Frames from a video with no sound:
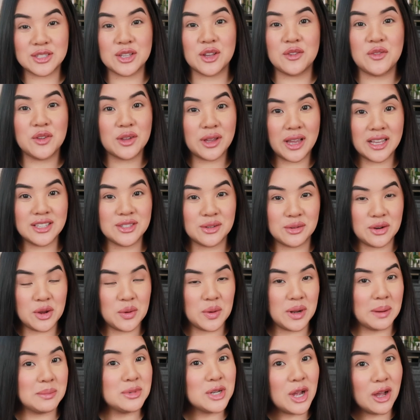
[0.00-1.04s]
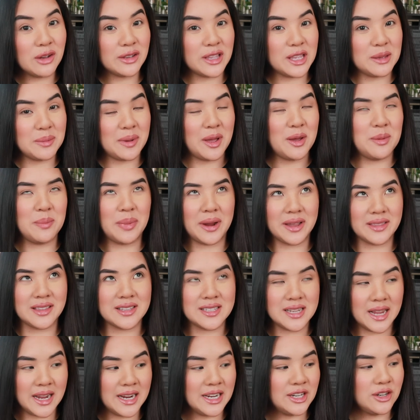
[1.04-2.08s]
So if you guys don't know what I'm talking about by
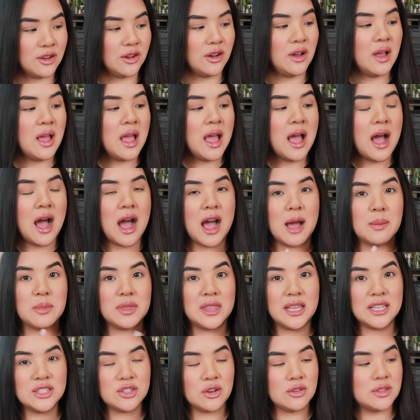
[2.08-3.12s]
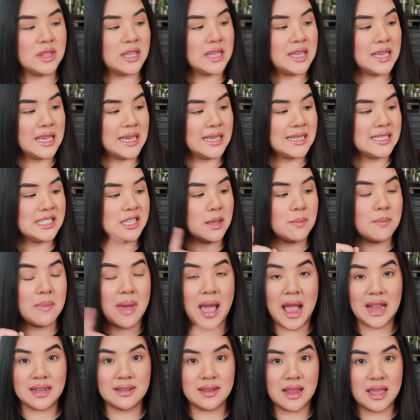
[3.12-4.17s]
the title, um, these are the Kiss
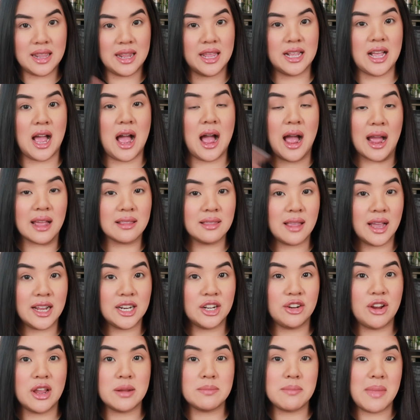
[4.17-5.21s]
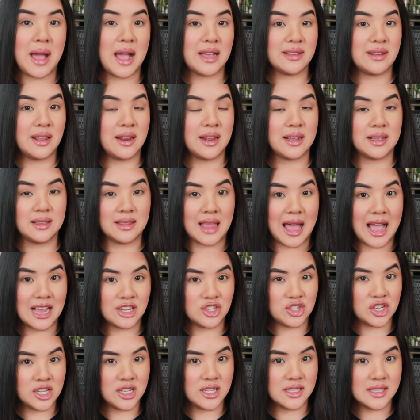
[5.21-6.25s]
Magnetic Eyeliner and Magnetic
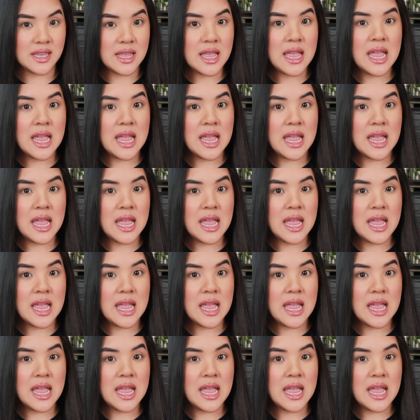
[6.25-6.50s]
Lashes.